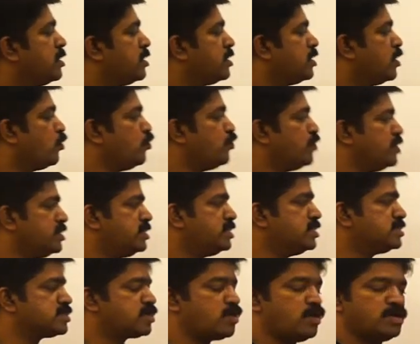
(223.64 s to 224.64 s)
Now with
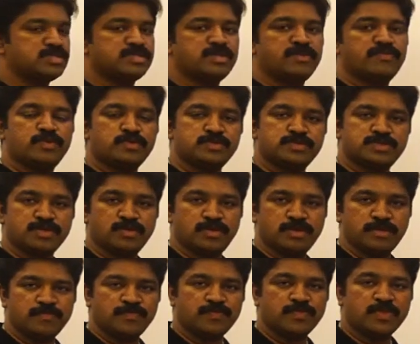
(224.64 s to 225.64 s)
this cost of goods
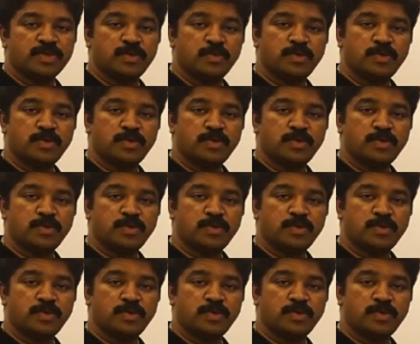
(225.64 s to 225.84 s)
sold,